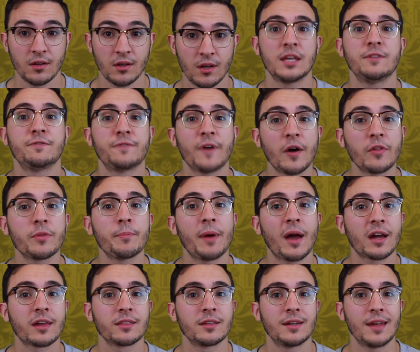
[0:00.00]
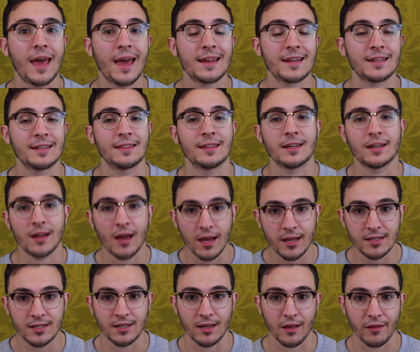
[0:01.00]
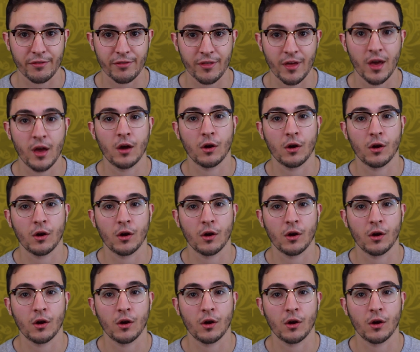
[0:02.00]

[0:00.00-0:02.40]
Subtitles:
he found the back of the net in the 90th.